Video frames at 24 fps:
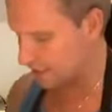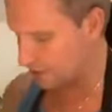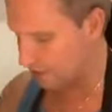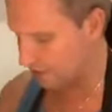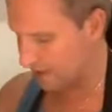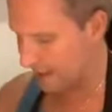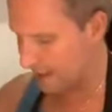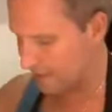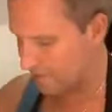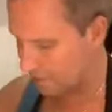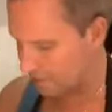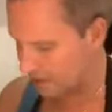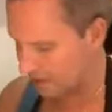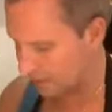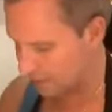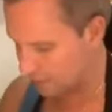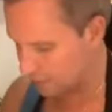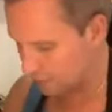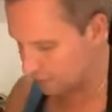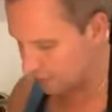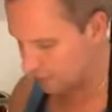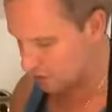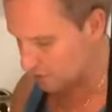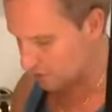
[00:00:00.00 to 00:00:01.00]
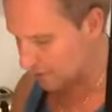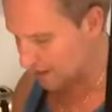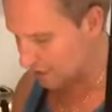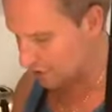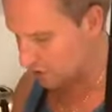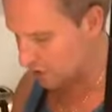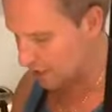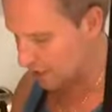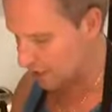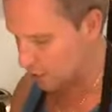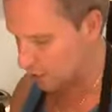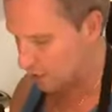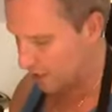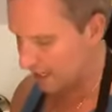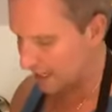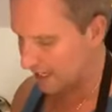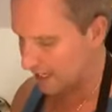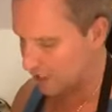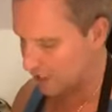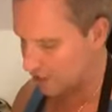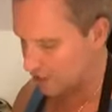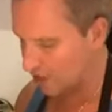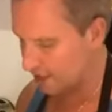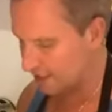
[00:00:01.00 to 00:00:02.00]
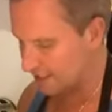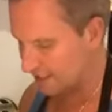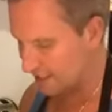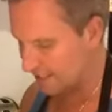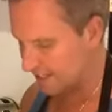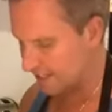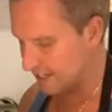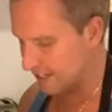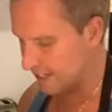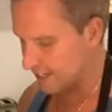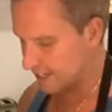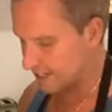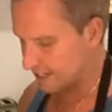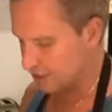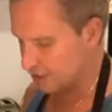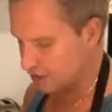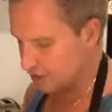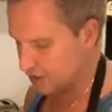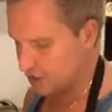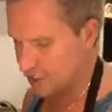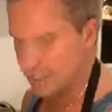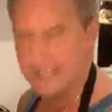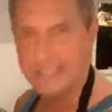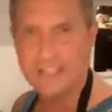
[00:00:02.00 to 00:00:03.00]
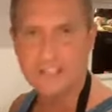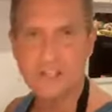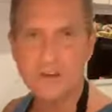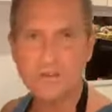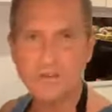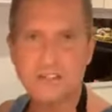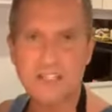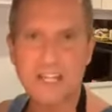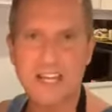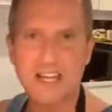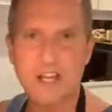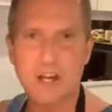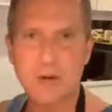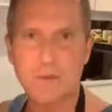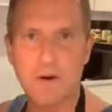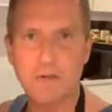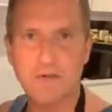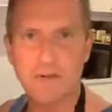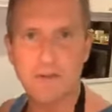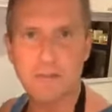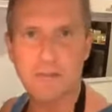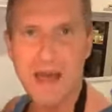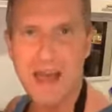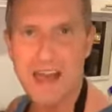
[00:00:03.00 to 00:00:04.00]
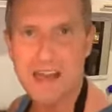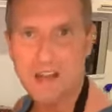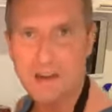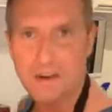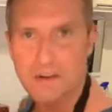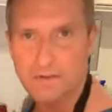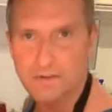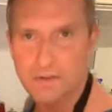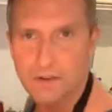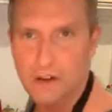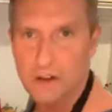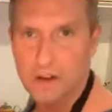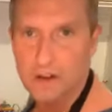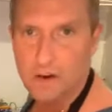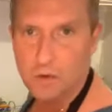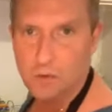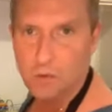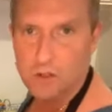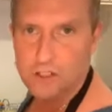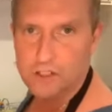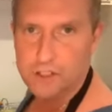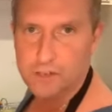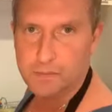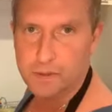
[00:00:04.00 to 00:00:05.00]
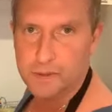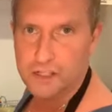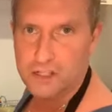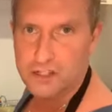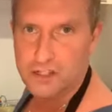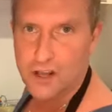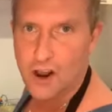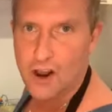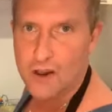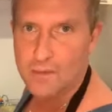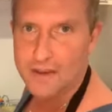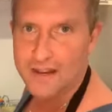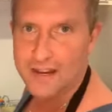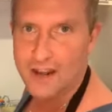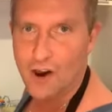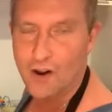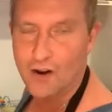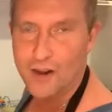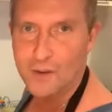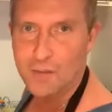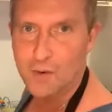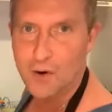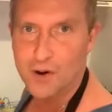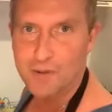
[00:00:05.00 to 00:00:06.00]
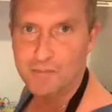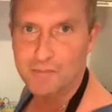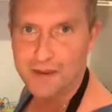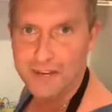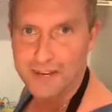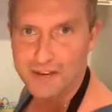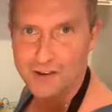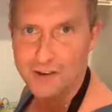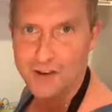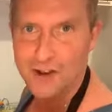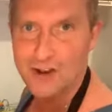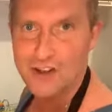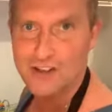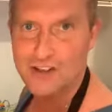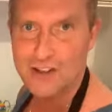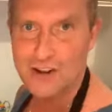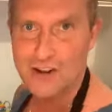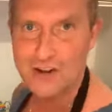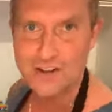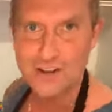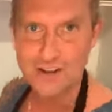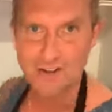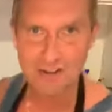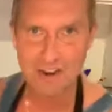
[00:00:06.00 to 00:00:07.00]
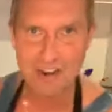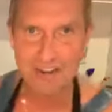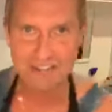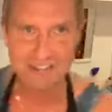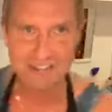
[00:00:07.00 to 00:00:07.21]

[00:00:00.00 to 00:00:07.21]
on Netflix, which I'm actually quite excited to see. It's obviously come off the back of Once Upon a Time in Hollywood, but it does look a great